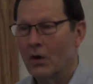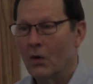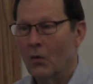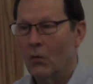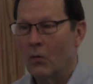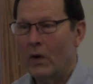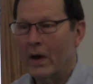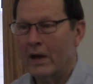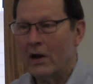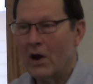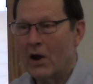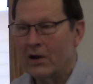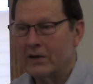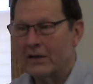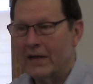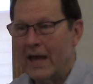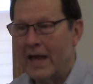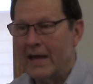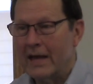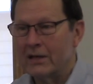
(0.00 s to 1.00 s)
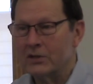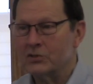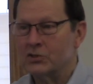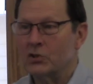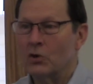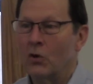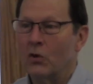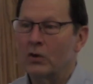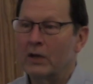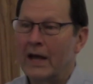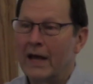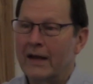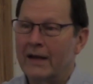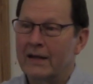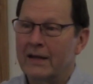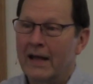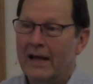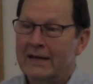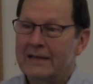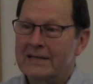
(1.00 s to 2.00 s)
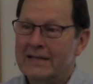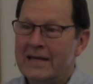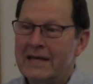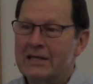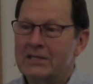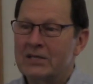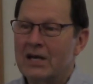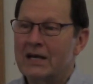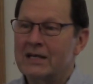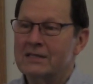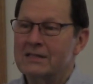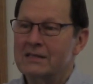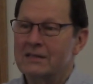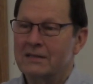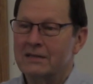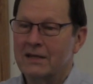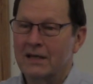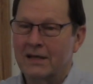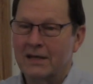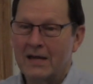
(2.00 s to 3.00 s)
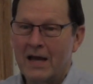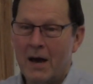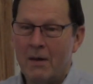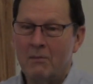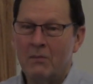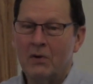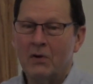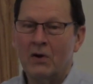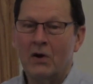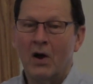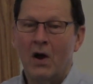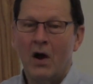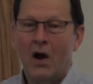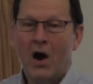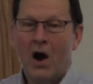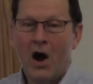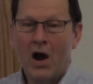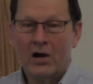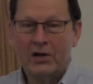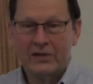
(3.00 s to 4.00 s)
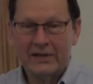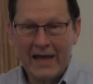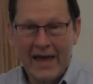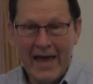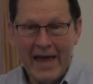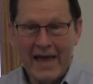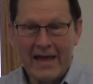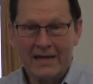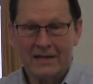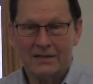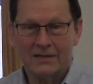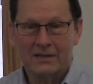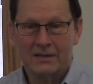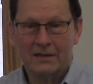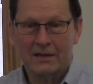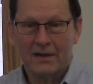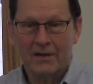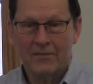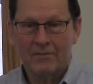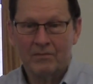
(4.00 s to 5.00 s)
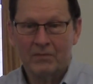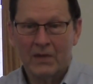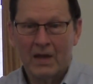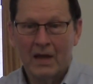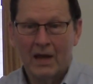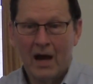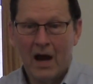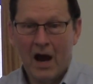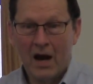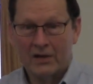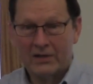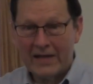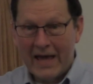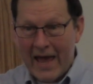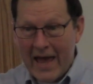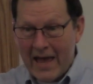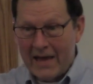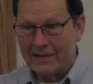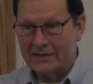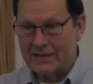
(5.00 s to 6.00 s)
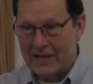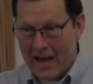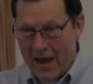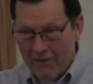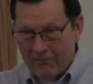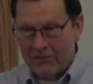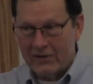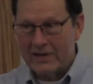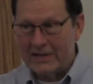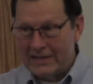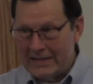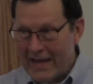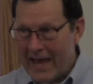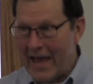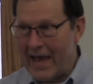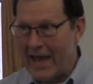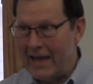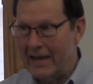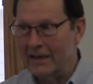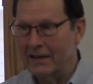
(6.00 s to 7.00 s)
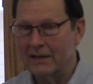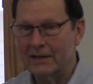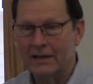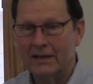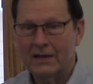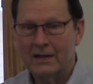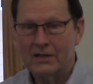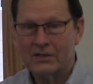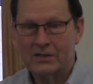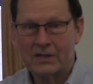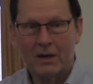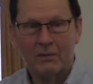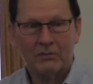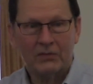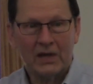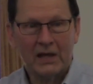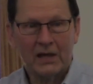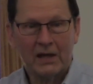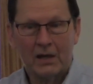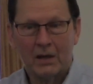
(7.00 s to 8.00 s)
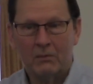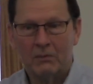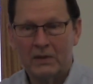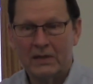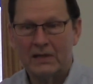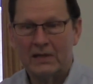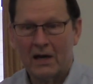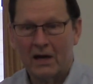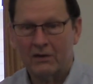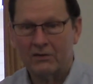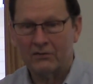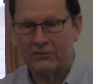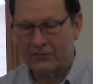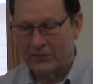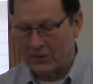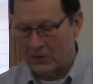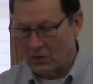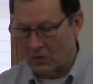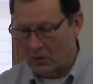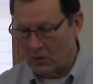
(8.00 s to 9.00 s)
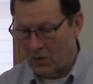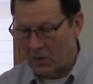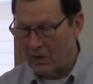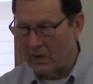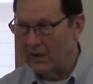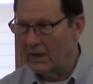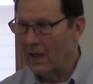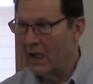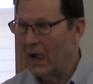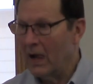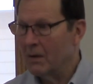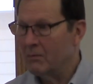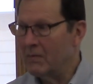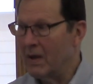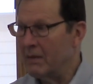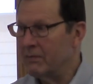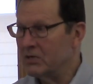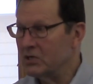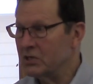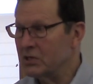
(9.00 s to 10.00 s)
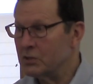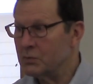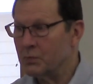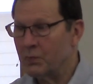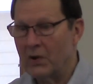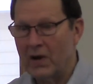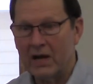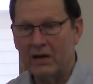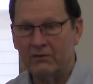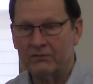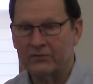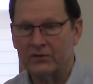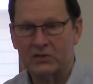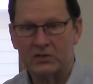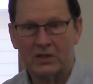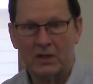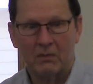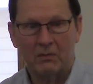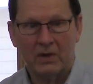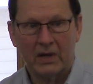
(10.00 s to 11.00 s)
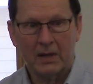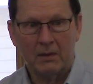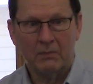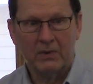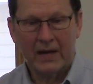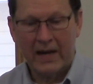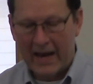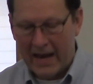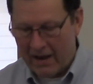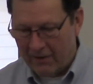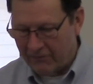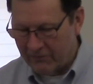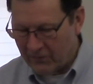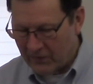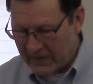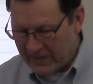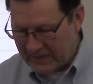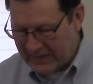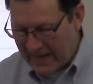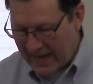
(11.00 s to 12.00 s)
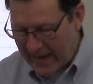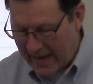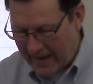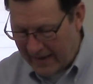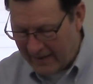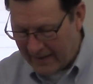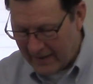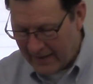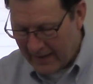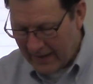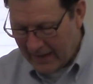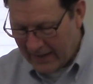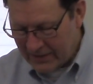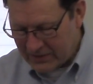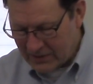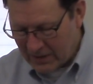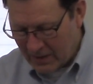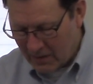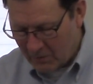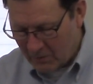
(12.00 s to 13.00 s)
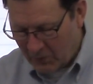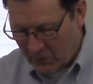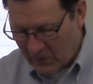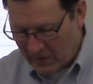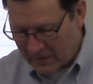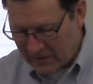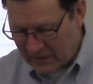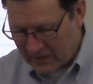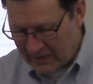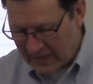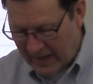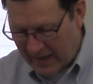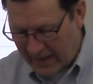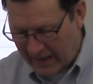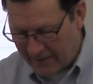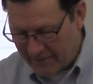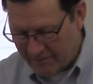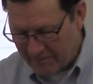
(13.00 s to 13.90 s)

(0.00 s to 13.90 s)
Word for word: when our day is so let Teach us to number our days. Our days, every day, something can be done for the Lord. Maybe it's just praying for somebody, but every day is an important day.